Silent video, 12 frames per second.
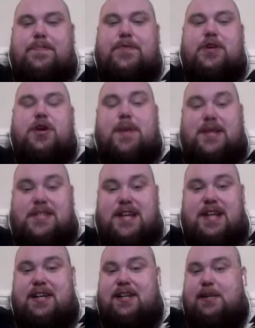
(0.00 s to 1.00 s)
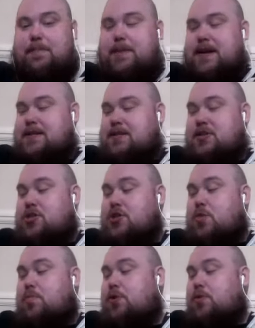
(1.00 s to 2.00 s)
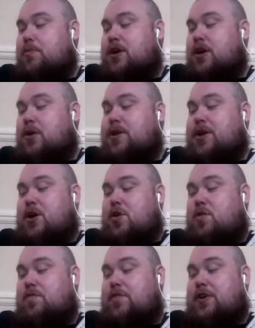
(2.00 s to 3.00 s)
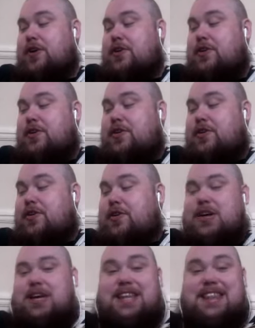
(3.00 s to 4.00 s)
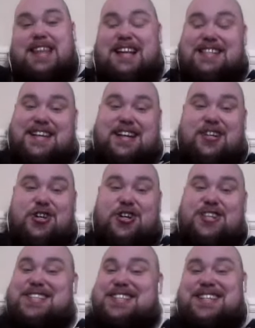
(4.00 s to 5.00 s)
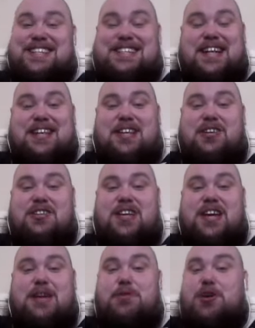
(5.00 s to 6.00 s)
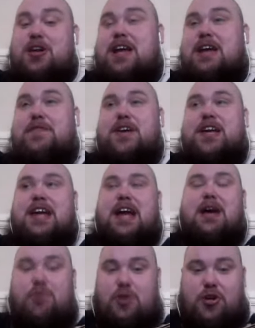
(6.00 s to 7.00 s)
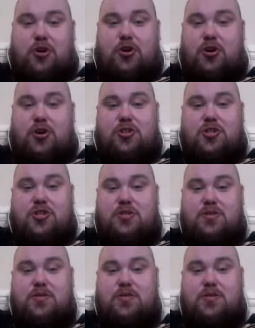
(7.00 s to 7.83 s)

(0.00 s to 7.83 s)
You go back to that little pattern. So there's no point me going over that section because it's exactly the same. You can either count the chords,